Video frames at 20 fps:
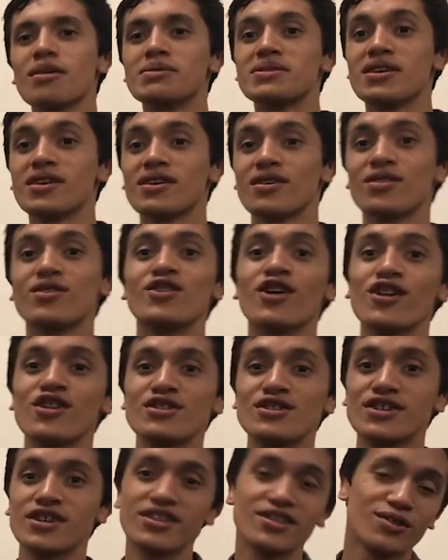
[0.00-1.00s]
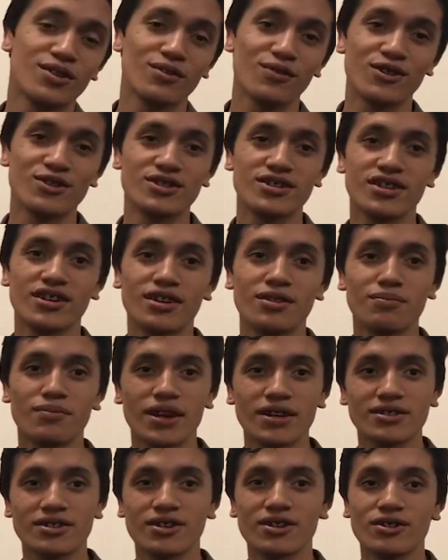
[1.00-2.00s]
I'm taking theology at the University of
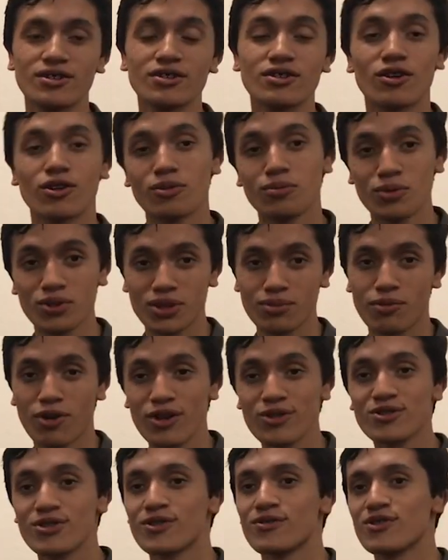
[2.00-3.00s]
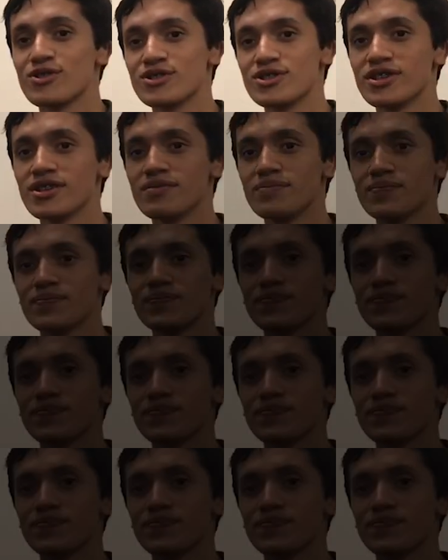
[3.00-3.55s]
Mexico called Montemoros University.